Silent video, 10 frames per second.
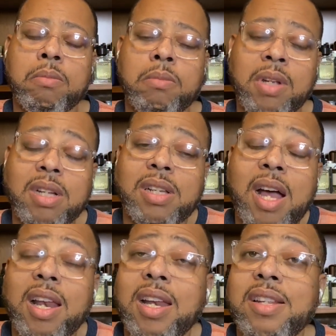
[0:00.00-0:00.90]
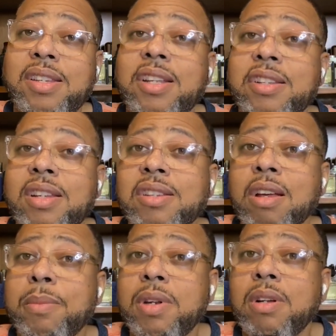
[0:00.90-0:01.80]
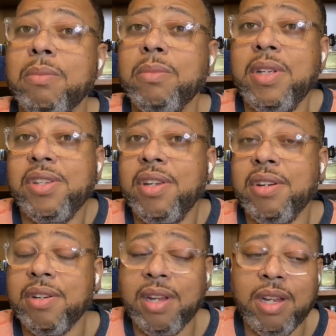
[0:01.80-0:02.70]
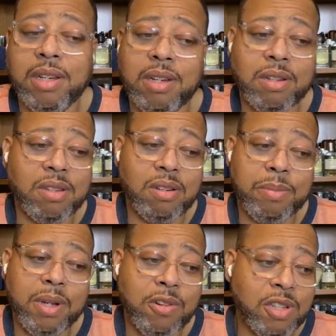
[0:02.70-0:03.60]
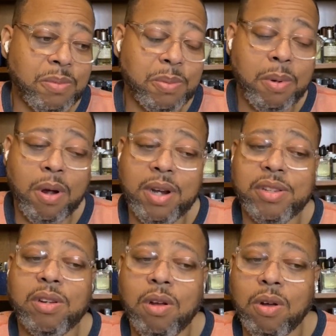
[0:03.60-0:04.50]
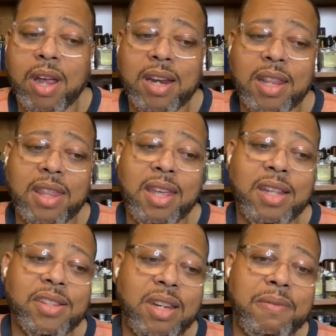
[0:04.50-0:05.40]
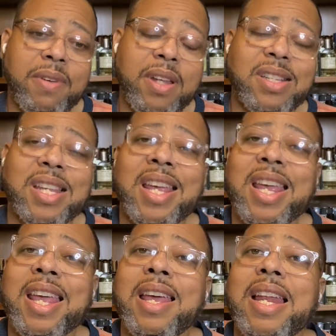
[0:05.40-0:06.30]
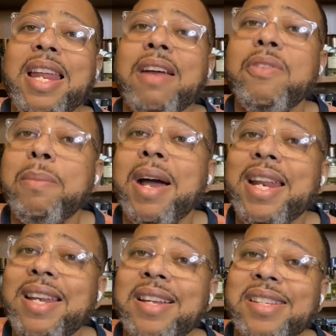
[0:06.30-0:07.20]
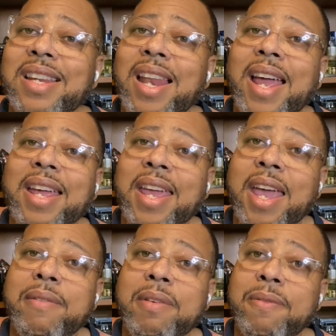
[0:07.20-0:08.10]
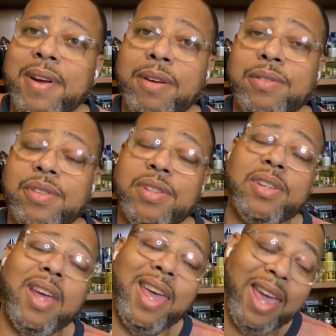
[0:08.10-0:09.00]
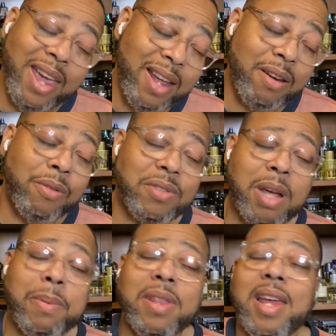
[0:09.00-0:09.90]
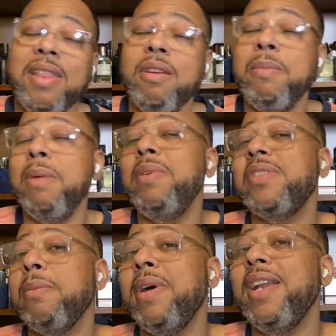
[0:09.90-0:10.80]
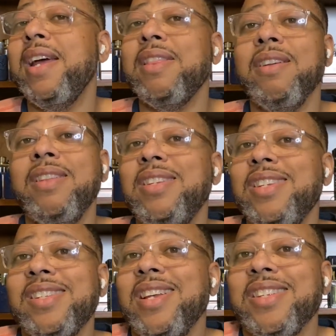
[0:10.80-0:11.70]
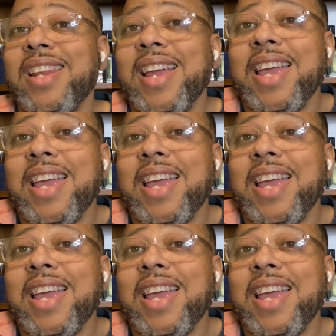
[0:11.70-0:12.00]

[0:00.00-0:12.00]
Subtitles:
because the holiday season is coming up, it's here, and there's gonna be Christmas parties and all kind of things and events. Everybody doesn't like heavy fragrances. And on top of that, there may be somebody out there that just doesn't like